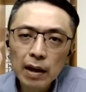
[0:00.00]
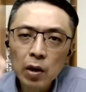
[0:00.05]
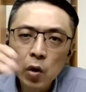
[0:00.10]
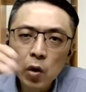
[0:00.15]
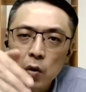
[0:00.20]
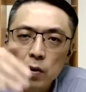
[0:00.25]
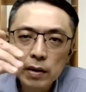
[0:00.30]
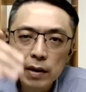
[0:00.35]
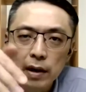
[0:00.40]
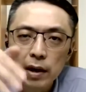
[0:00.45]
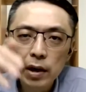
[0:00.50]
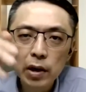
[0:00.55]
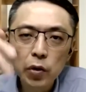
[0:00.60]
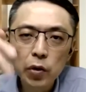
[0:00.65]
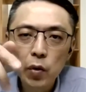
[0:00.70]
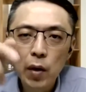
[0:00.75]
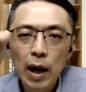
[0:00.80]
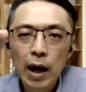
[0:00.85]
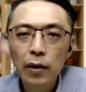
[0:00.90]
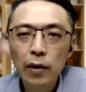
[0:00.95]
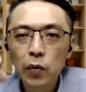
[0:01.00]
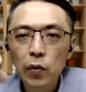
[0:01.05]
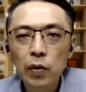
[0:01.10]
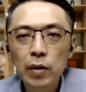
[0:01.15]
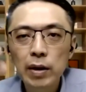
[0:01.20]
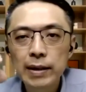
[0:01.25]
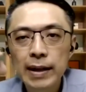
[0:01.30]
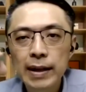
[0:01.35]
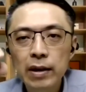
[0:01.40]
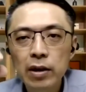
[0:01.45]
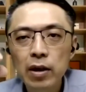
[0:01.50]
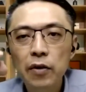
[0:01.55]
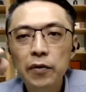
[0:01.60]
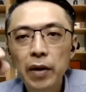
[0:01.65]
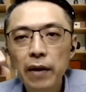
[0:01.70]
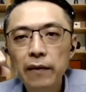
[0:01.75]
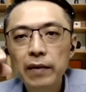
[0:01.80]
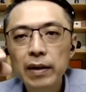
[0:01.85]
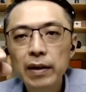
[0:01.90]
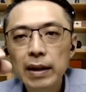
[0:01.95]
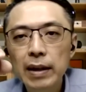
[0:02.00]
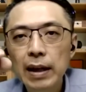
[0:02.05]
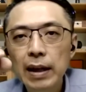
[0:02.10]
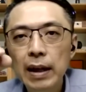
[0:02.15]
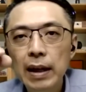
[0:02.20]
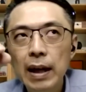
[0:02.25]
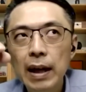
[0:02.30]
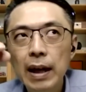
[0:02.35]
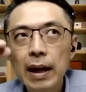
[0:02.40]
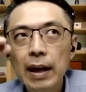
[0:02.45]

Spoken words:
closer you are to the center of gravity,